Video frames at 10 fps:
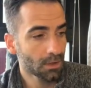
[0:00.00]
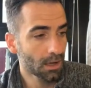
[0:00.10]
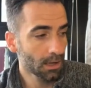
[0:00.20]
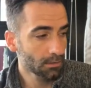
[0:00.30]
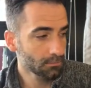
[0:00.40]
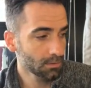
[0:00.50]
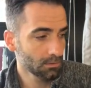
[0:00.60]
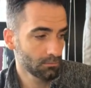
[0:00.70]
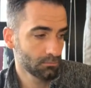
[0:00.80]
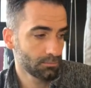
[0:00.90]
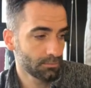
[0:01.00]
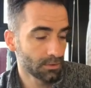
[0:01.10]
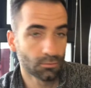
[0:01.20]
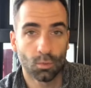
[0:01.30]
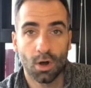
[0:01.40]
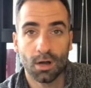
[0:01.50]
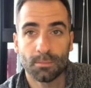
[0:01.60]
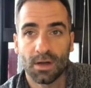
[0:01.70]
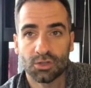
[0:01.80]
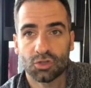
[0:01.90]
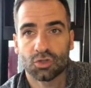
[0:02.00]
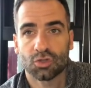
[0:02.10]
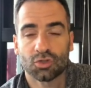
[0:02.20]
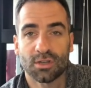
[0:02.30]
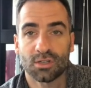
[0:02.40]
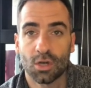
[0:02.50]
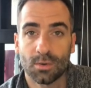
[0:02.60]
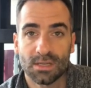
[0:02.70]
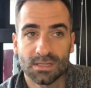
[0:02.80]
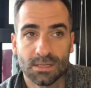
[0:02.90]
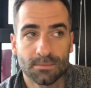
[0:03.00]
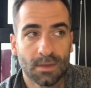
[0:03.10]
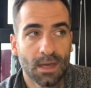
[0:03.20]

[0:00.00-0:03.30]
Uh, didn't walk much, just tried to go easy.